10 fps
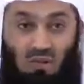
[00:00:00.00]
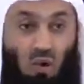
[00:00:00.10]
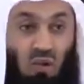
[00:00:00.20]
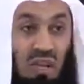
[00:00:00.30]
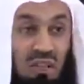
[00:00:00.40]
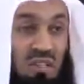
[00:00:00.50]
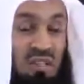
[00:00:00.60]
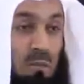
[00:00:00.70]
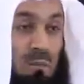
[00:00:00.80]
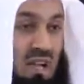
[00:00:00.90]
Don't let the
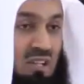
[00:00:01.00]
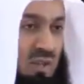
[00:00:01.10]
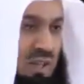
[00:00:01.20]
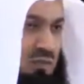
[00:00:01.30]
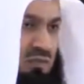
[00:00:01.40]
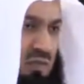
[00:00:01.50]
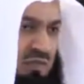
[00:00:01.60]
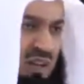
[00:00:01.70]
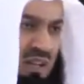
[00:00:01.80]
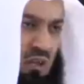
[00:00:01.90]
day pass without
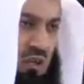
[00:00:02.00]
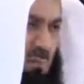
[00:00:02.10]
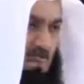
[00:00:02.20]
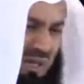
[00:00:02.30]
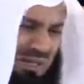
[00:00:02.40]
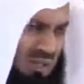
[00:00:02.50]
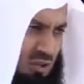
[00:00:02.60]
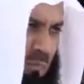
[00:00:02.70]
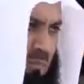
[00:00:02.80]
fulfilling your basic